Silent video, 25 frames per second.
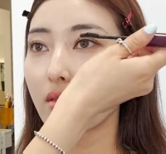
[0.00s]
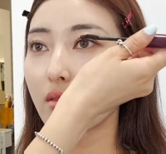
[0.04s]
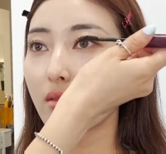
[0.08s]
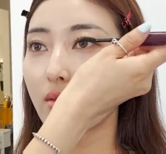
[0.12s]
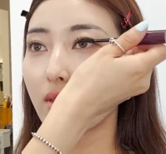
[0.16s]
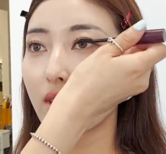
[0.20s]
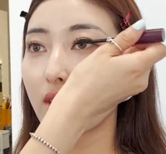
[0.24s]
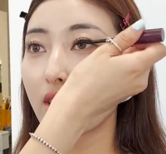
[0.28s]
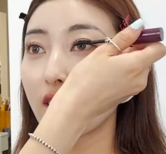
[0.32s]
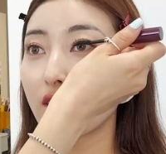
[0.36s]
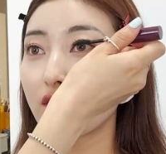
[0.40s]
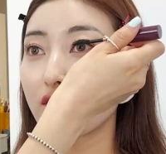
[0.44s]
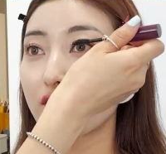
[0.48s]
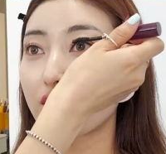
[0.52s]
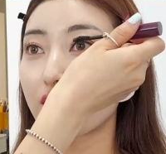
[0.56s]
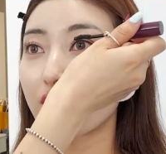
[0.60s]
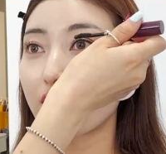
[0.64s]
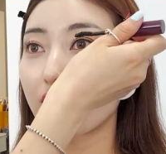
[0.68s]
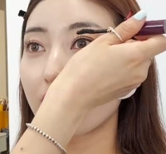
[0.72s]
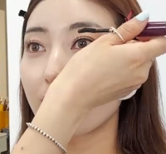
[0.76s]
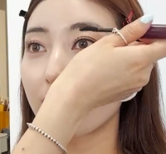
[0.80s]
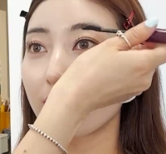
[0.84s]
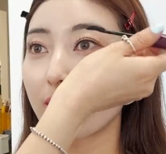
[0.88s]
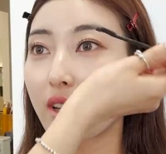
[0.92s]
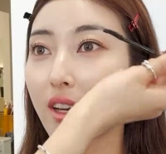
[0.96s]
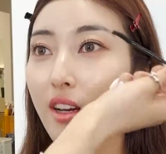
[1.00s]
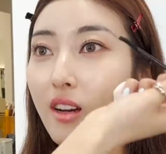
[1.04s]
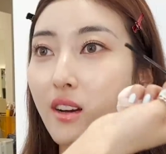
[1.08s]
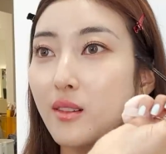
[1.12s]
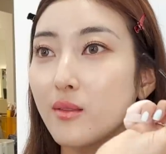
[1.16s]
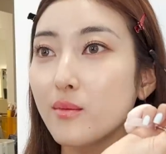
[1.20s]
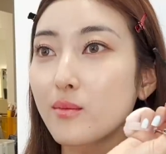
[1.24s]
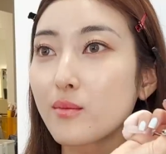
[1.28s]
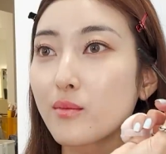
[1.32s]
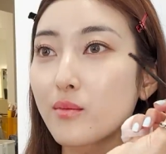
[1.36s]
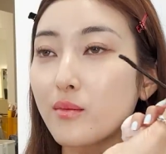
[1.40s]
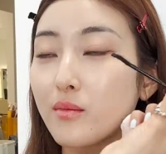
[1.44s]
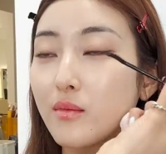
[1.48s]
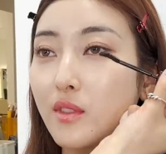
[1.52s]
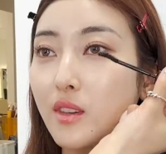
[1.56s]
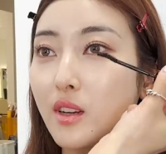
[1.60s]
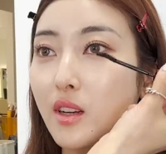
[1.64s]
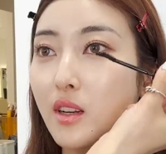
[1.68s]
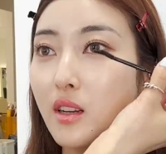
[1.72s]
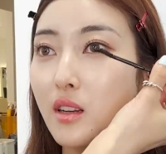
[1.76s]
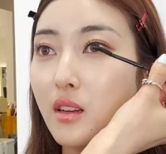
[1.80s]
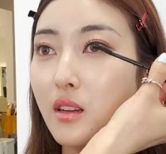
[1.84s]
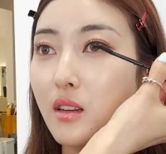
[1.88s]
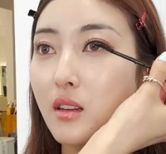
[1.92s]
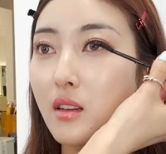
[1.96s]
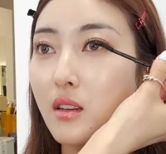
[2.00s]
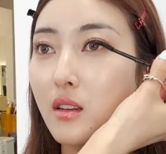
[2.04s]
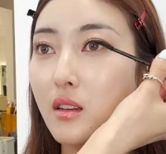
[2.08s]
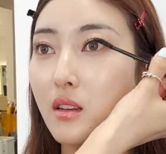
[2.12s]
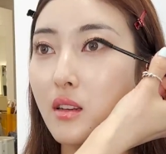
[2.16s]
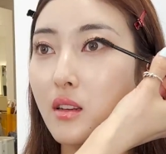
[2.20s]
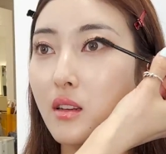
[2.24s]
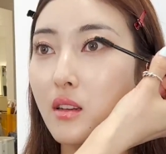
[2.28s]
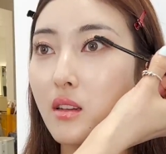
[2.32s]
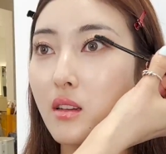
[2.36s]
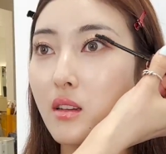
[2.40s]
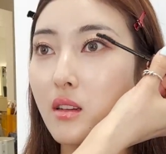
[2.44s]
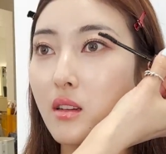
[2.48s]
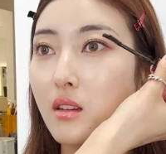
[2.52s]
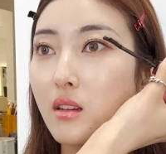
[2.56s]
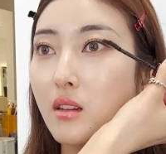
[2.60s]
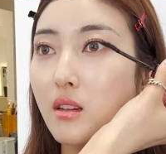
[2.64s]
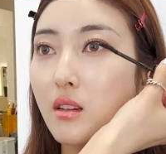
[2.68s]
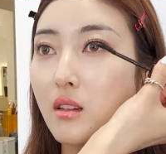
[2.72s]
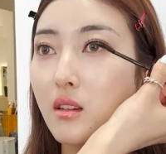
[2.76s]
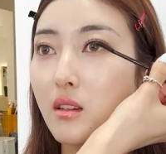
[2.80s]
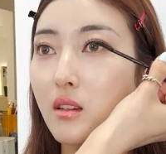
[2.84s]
Nothing is said.